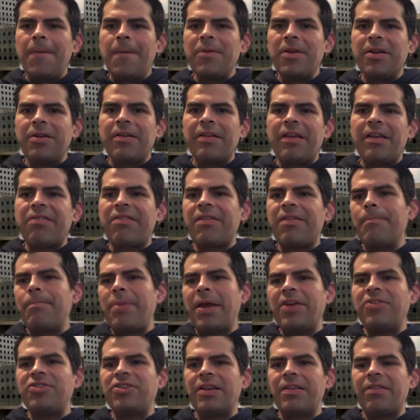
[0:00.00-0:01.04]
You know, that some
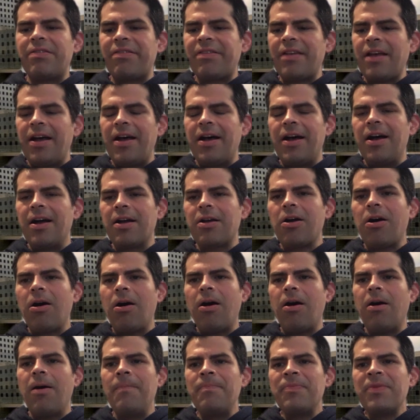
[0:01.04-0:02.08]
patients
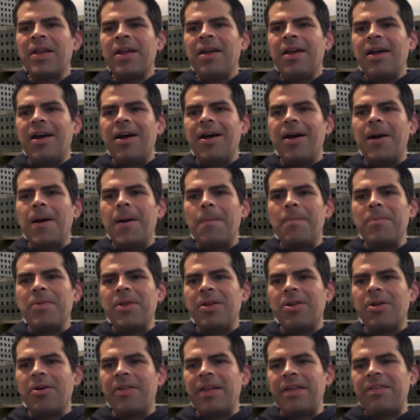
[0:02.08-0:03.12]
call,
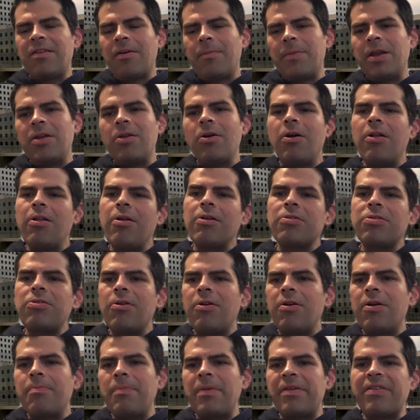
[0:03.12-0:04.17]
you know, they tell me, no,
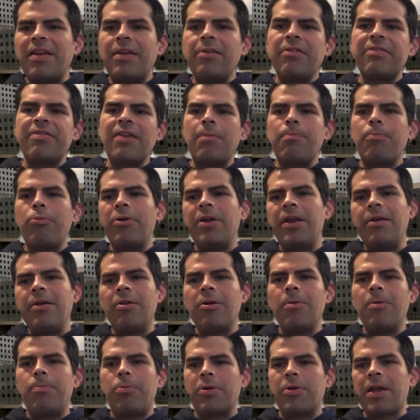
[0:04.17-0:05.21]
doctor, me salió
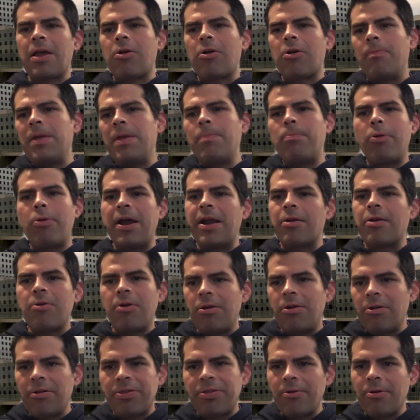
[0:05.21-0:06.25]
salpullido porque comí puerco
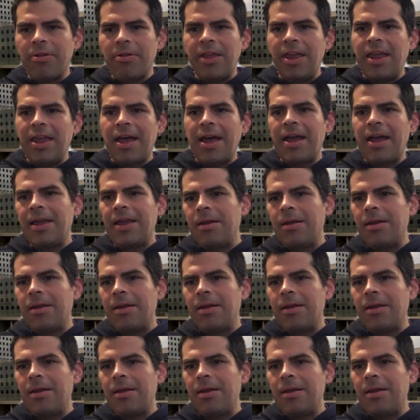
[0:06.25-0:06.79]
el otro día.